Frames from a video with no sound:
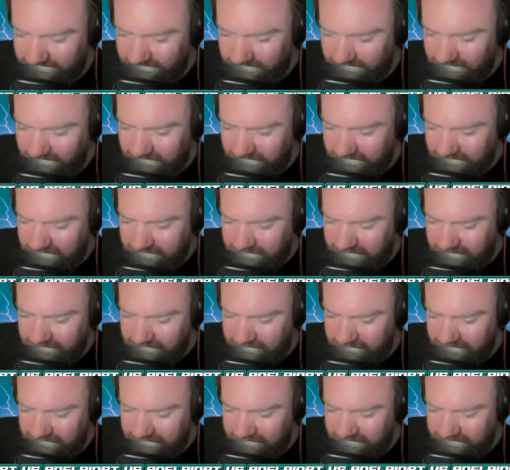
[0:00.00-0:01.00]
um,
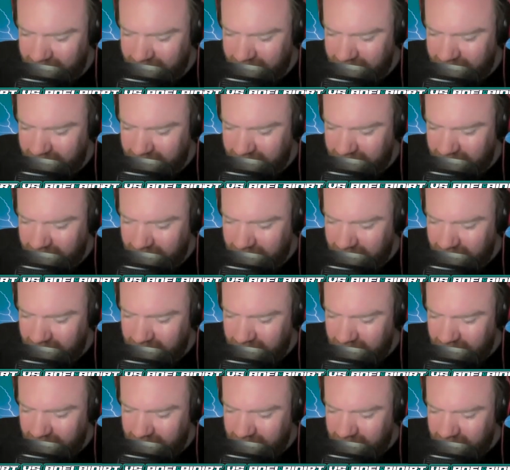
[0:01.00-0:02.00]

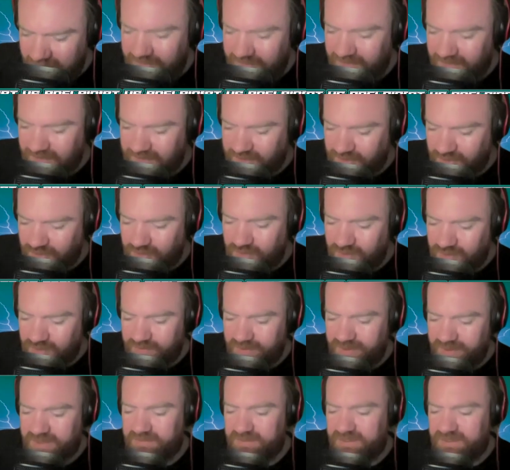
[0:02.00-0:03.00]
if they do want to
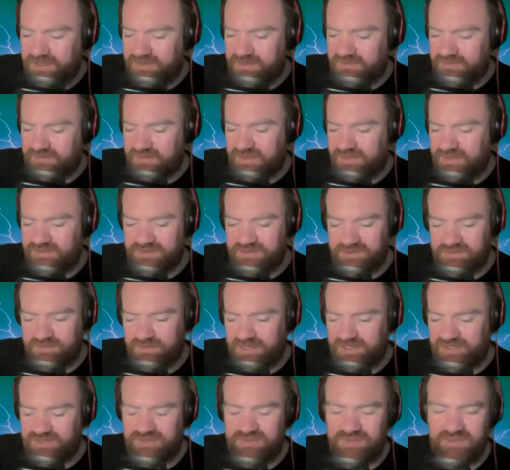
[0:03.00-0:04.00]
bring him in, then just
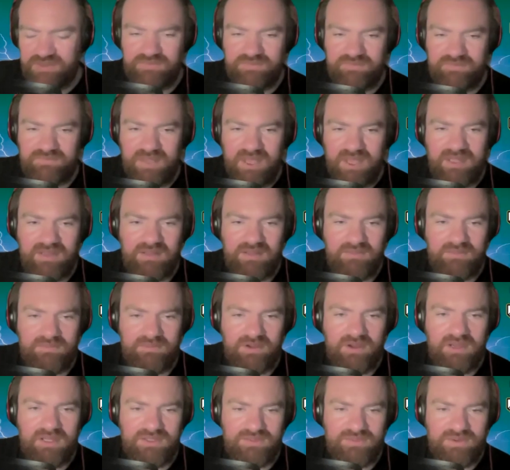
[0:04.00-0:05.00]
make sure you've had the
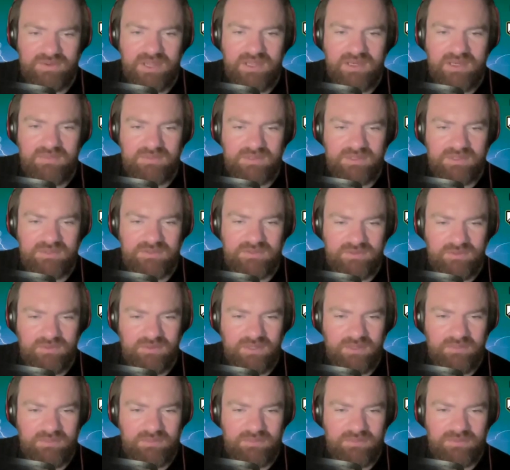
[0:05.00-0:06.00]
guys around him to
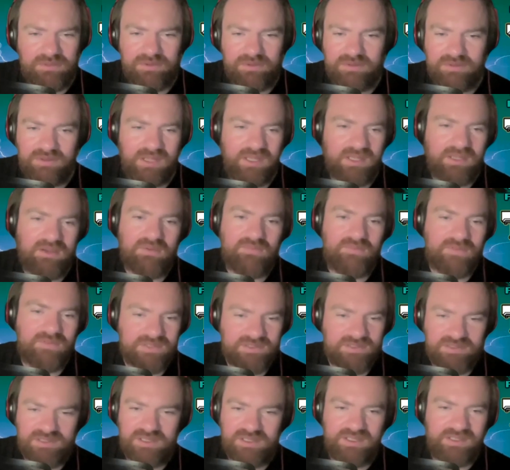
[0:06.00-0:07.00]
talk him through. Like,
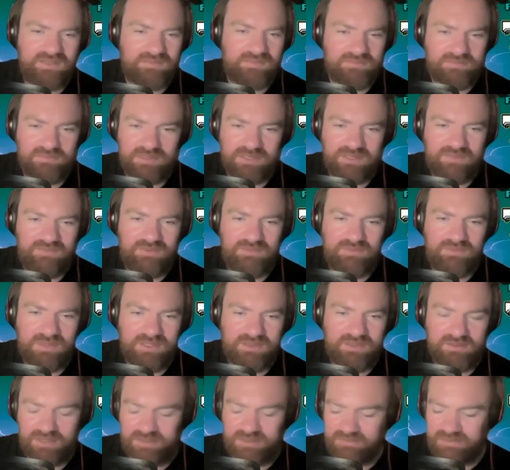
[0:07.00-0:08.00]
obviously, whatever meant,
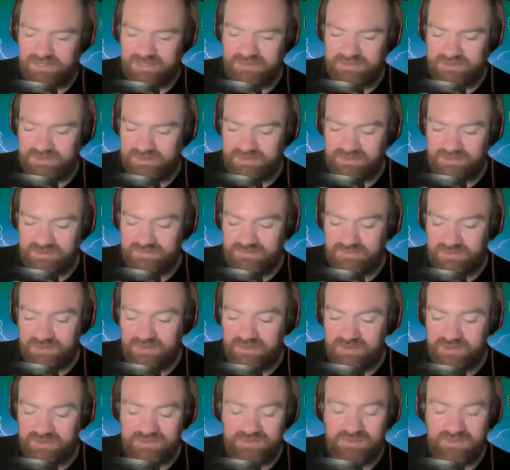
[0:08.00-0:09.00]
because you've got
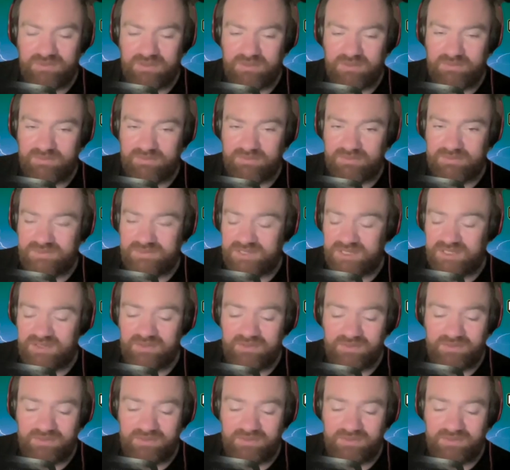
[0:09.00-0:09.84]
to talk him through and say, look,